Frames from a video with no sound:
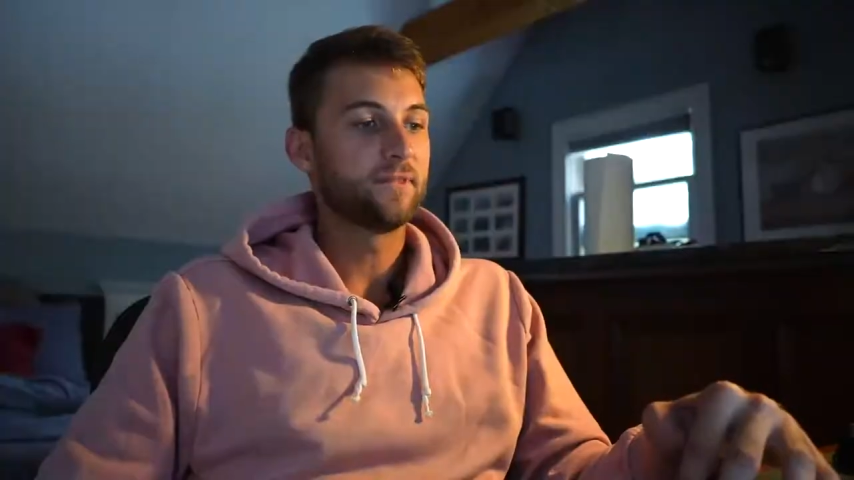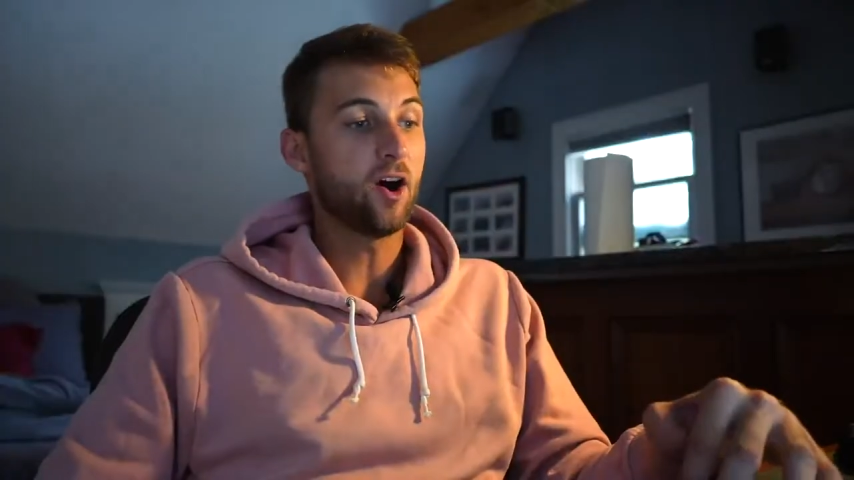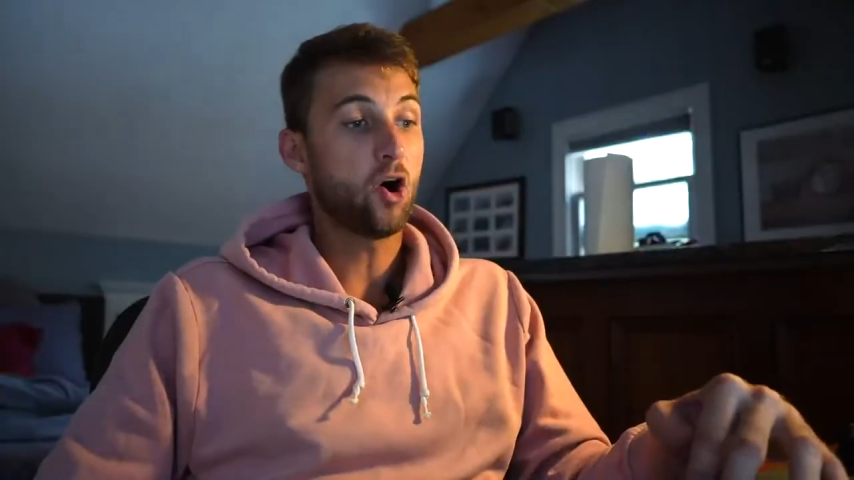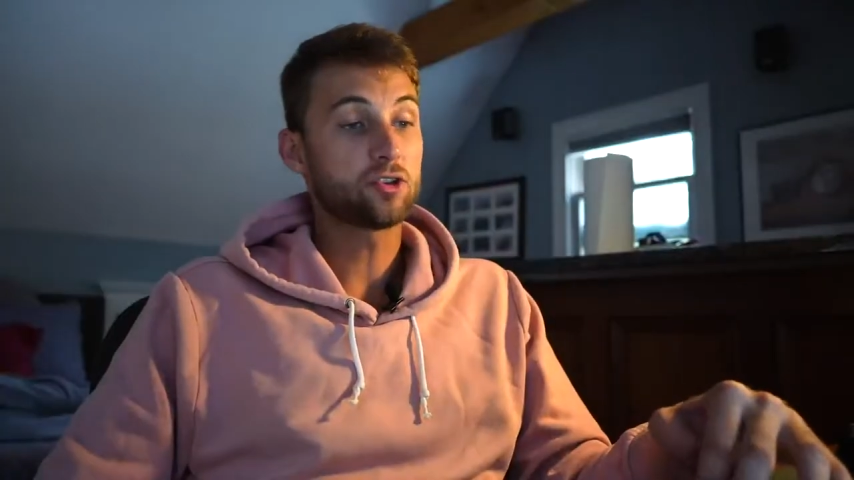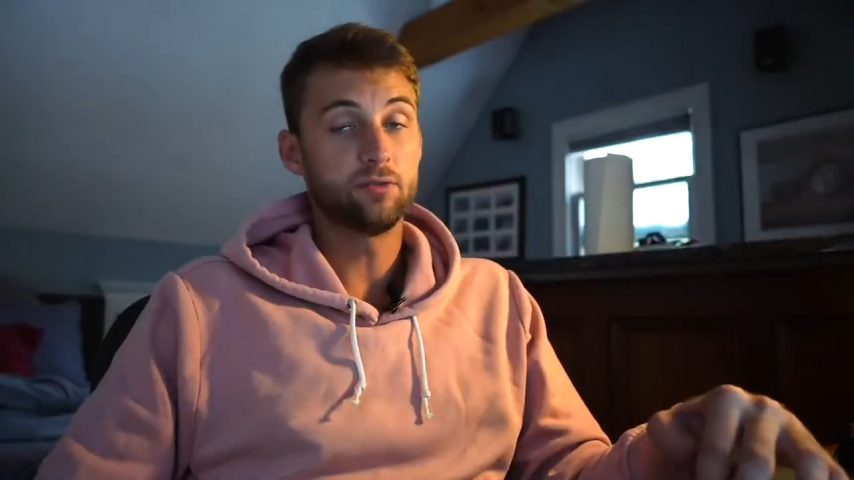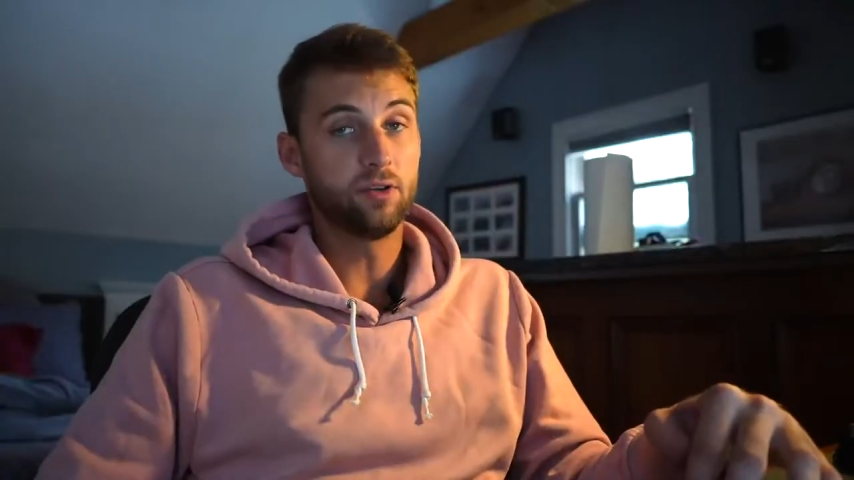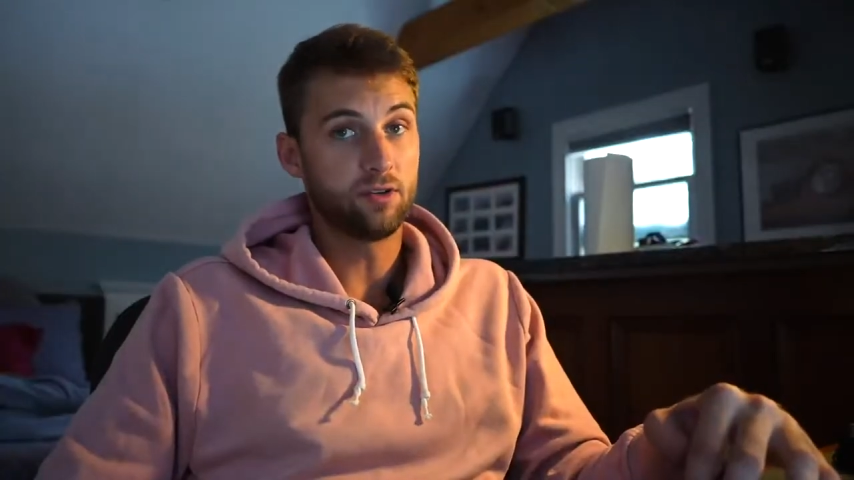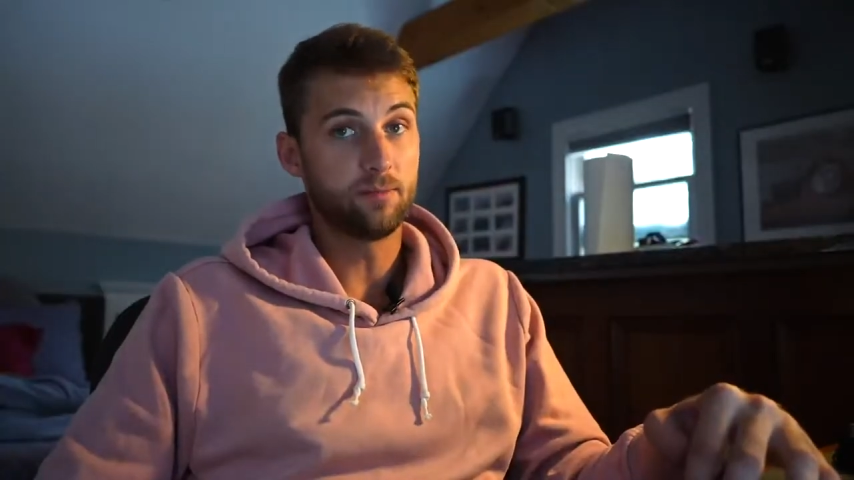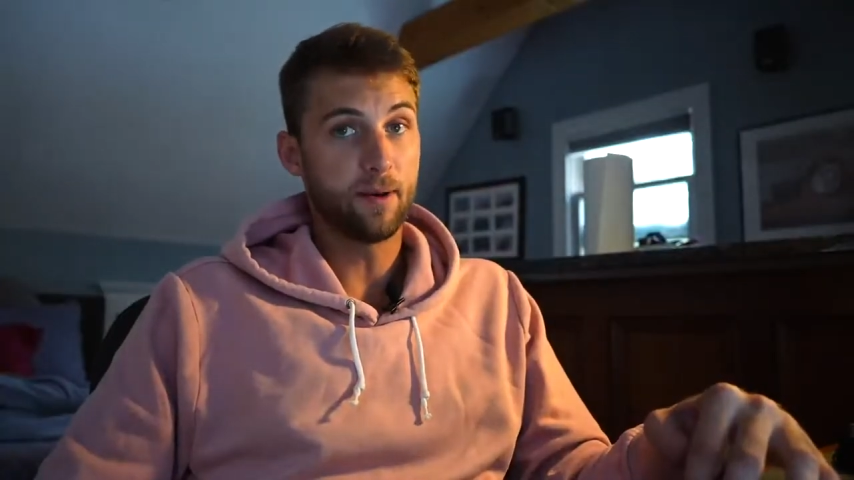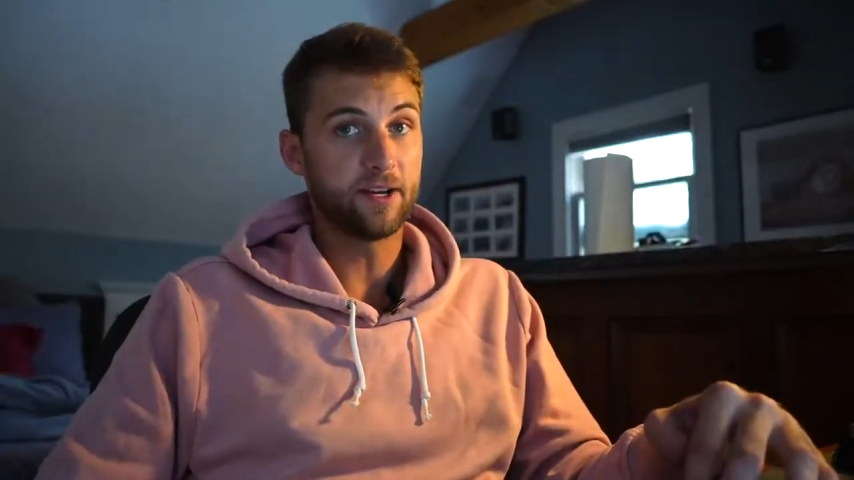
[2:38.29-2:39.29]
also didn't
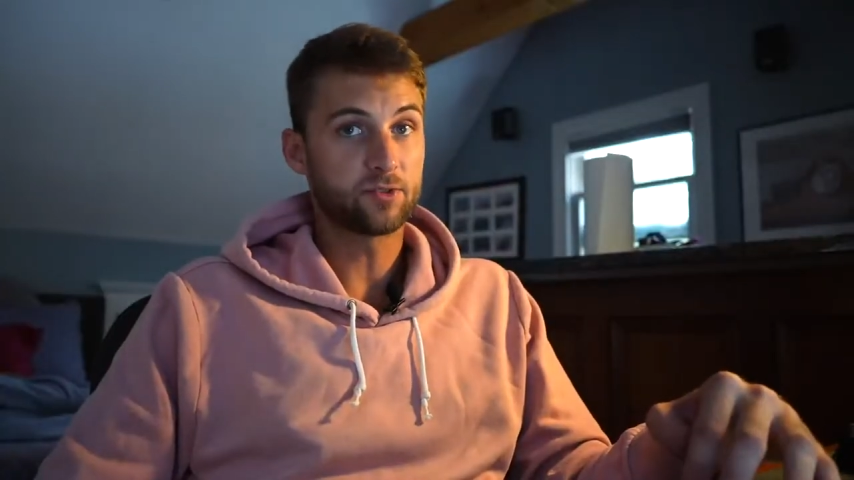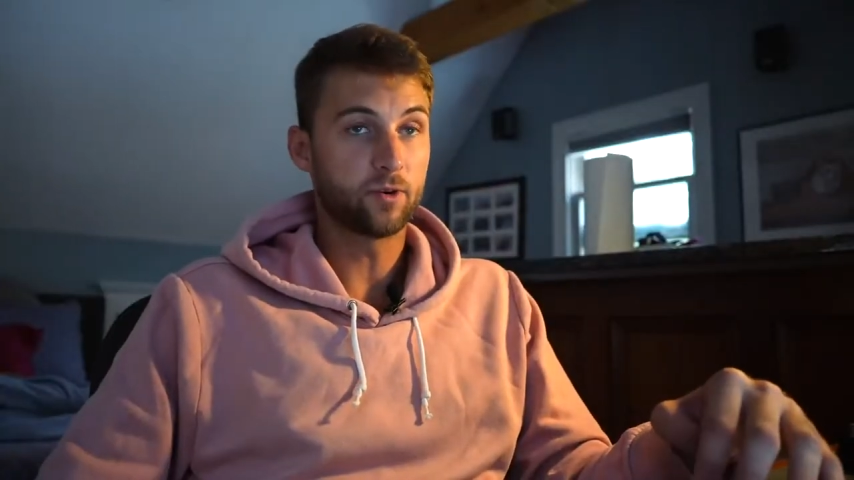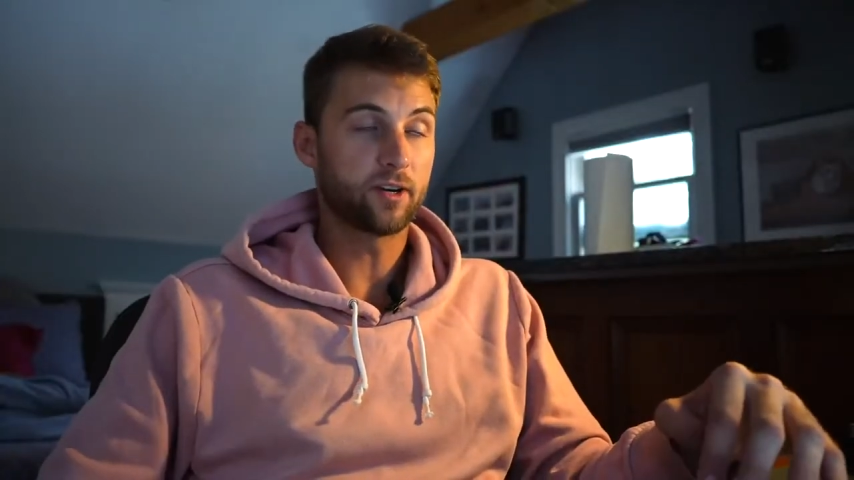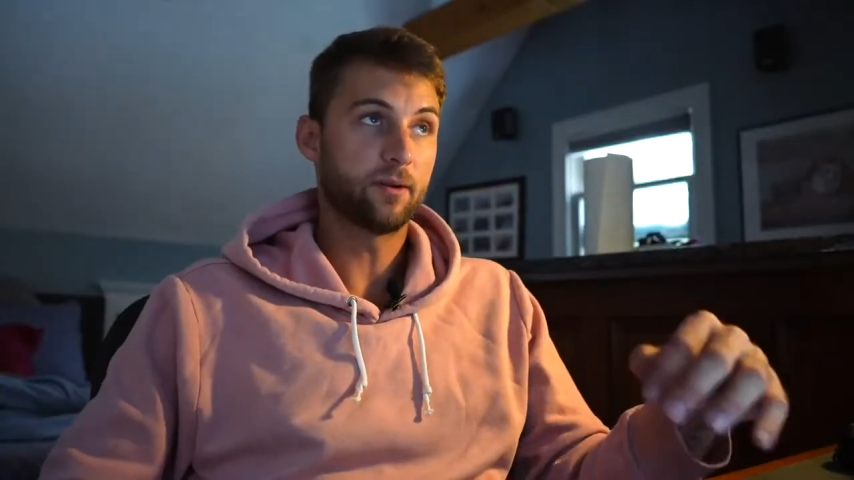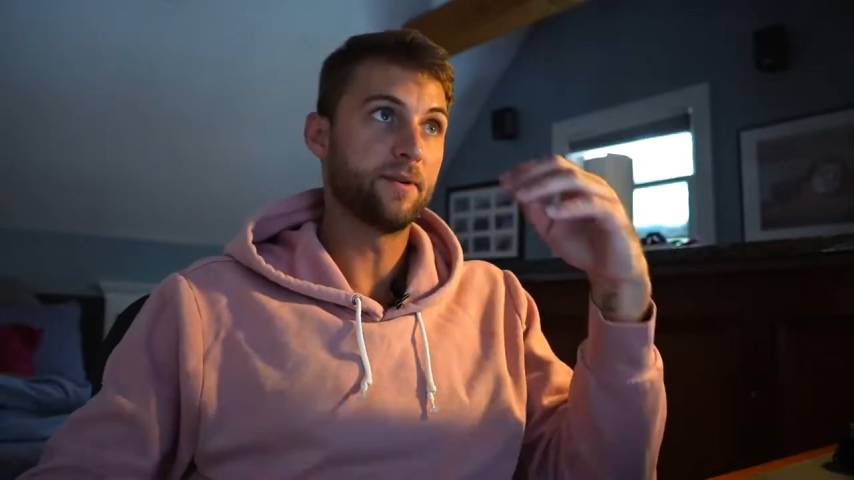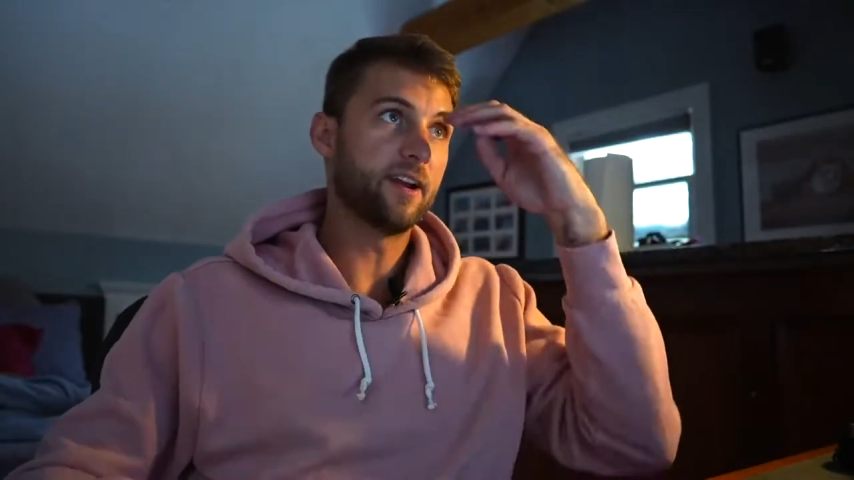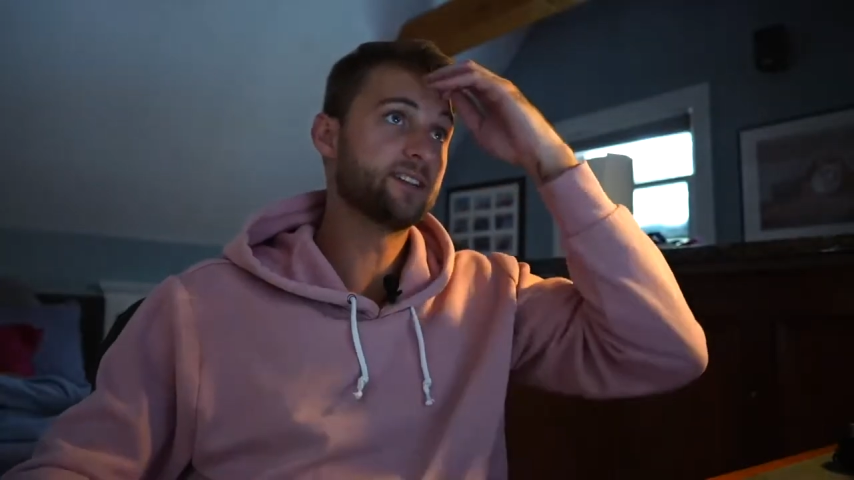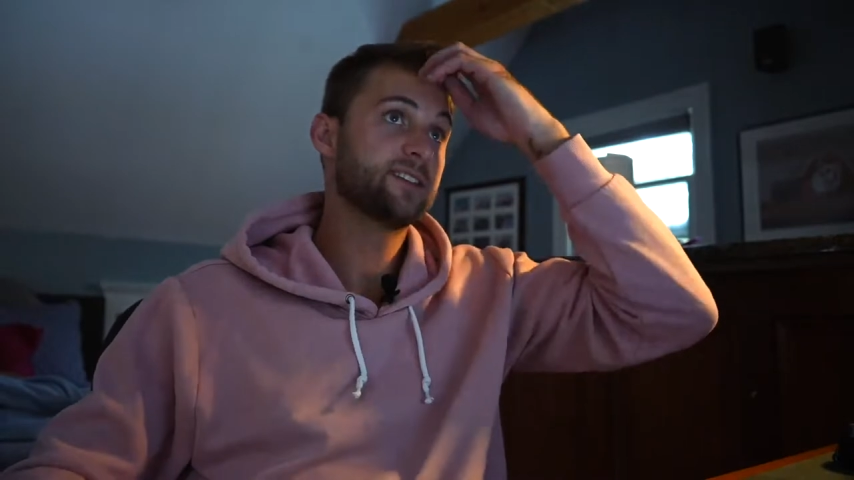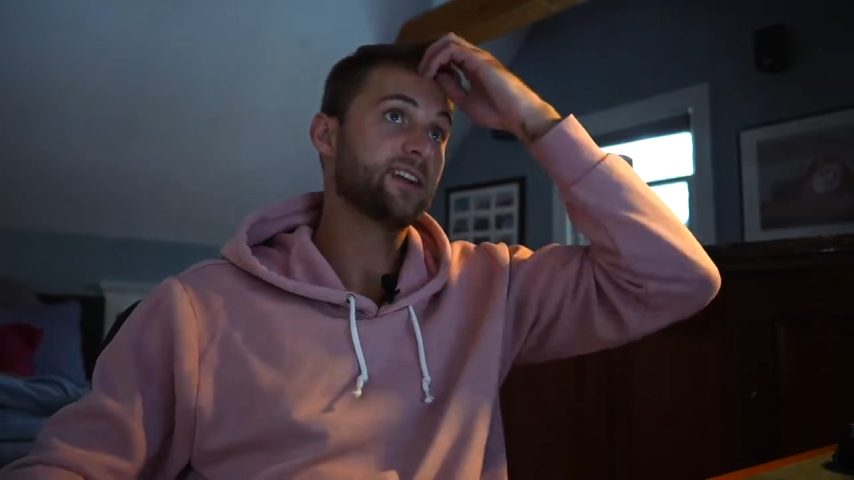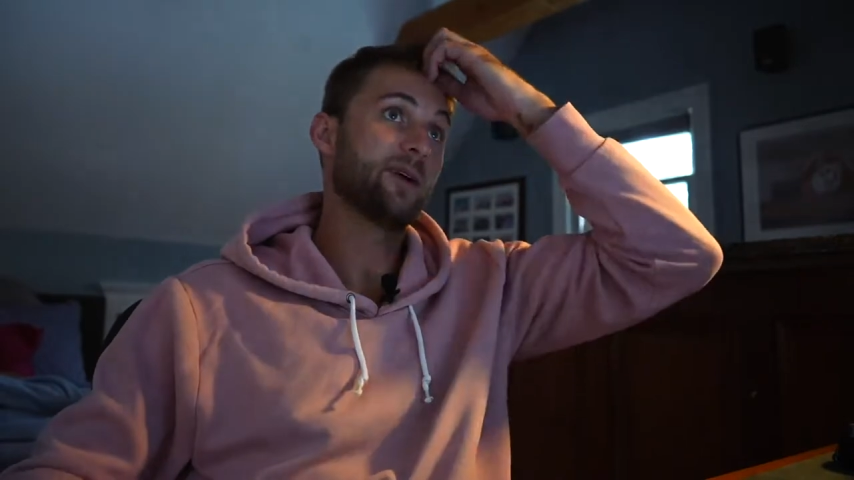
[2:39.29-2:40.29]
do my best work, and be
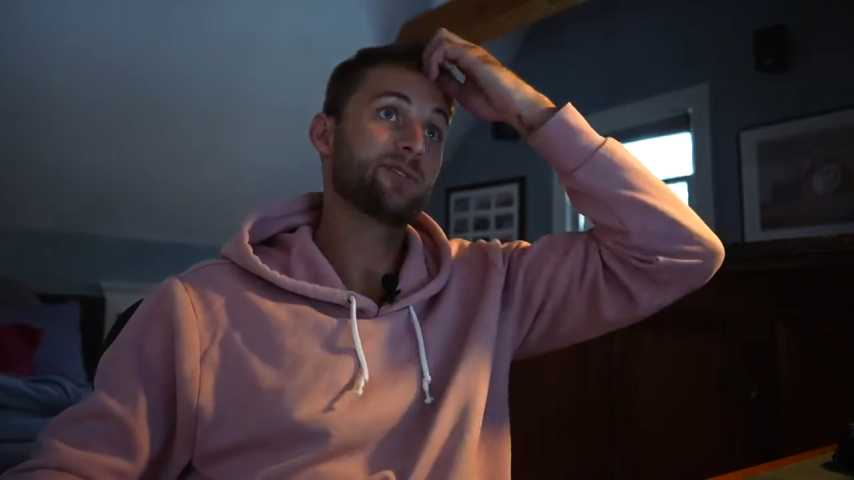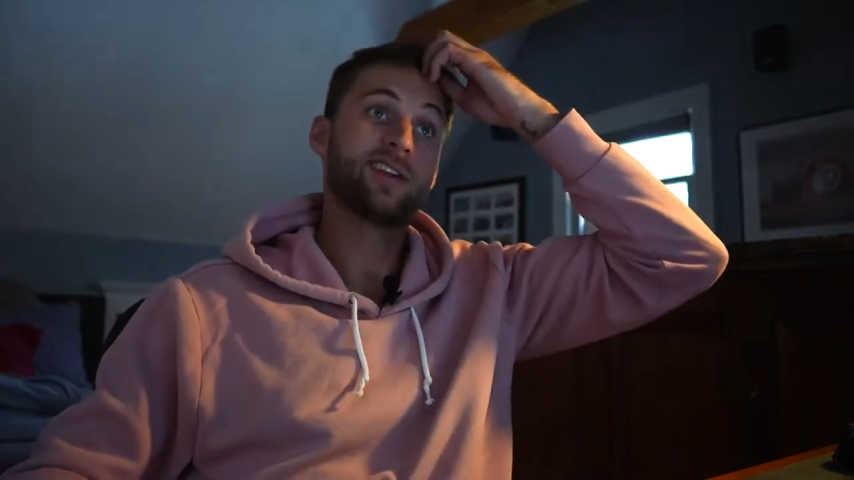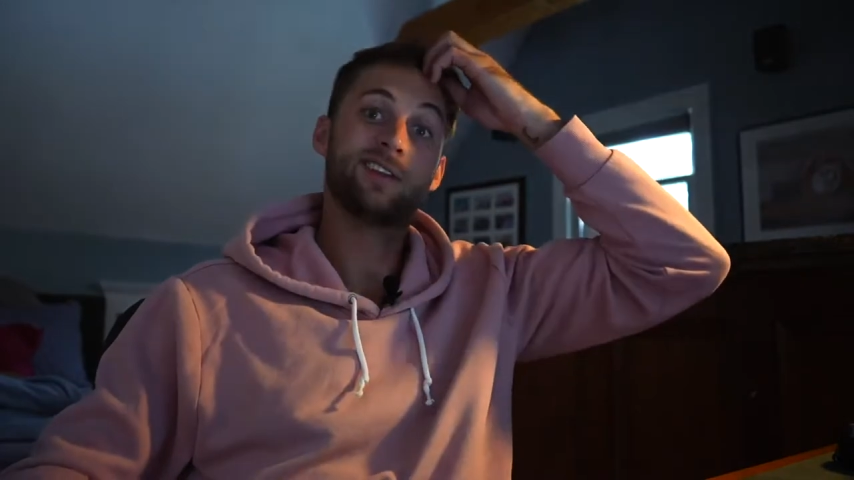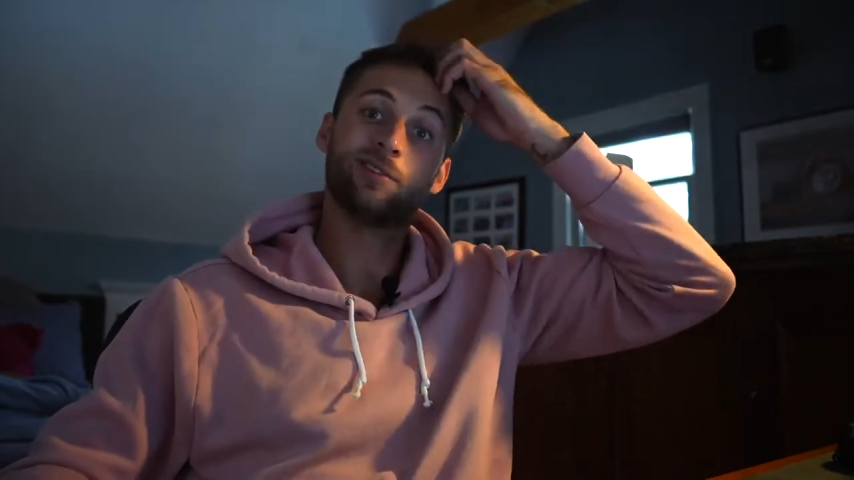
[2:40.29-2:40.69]
honest there. I was getting a